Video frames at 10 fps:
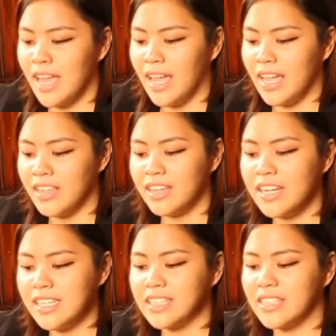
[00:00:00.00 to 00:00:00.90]
And
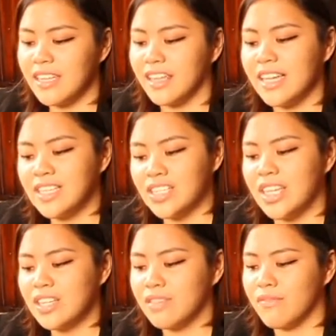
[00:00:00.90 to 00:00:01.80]
third is that the
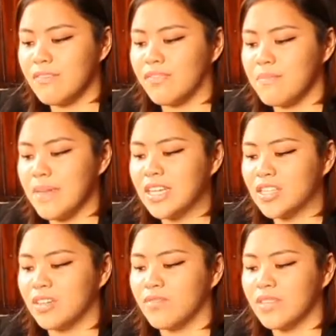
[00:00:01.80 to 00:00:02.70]
exchange of
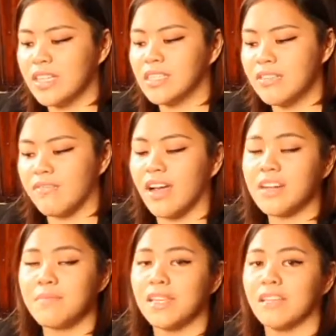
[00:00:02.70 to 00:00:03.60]
information with its
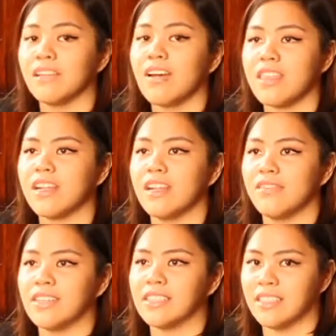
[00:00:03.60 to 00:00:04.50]
environment and other
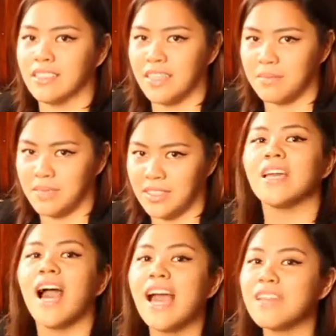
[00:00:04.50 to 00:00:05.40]
living systems.
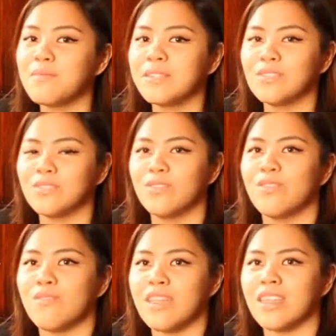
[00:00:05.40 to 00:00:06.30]
Animals
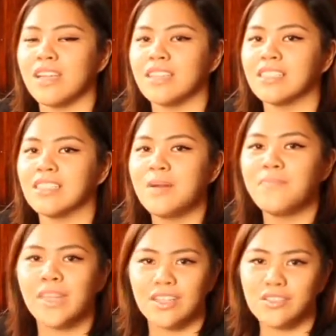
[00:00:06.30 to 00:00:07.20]
know when there's
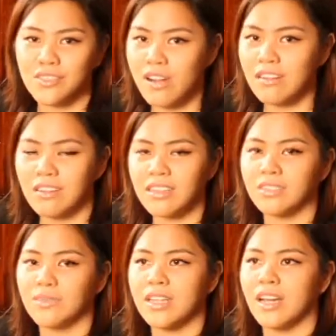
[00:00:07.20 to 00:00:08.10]
a strong
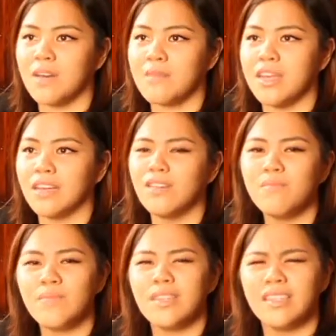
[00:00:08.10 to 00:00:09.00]
earthquake coming.
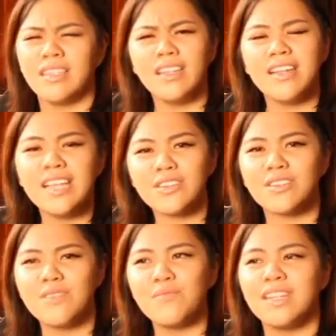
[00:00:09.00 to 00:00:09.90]
The nature
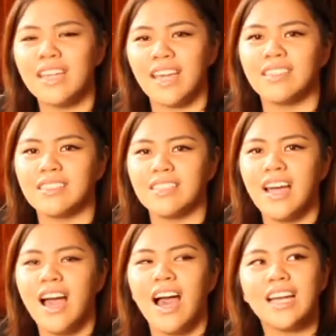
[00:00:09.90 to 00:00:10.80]
communicates.
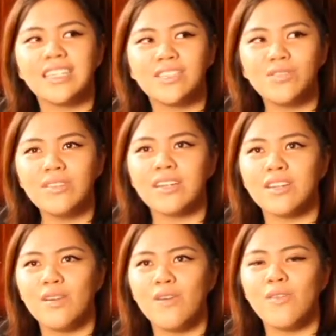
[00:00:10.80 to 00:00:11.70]
I just do not
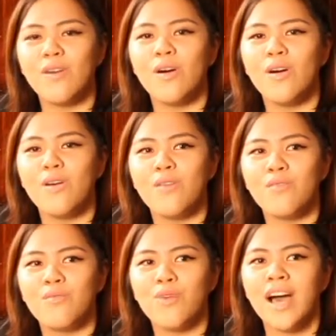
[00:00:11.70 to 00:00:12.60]
know
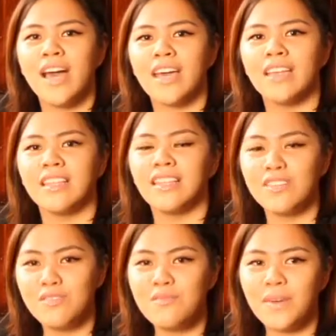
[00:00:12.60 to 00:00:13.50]
why the
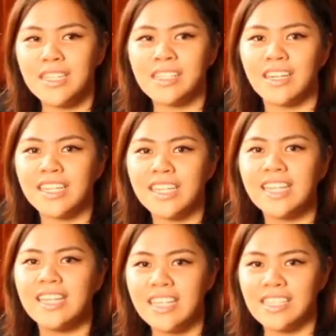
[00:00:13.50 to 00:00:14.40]
humans are the
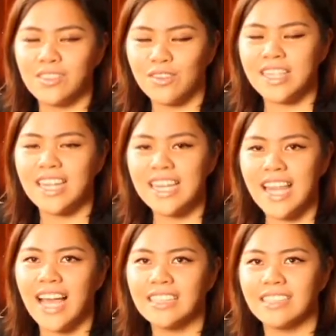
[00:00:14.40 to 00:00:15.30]
least or the
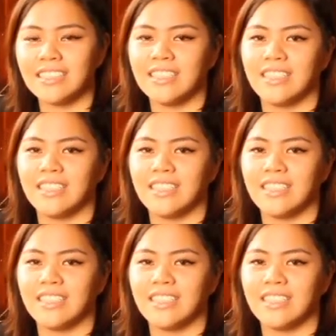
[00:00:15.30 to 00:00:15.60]
last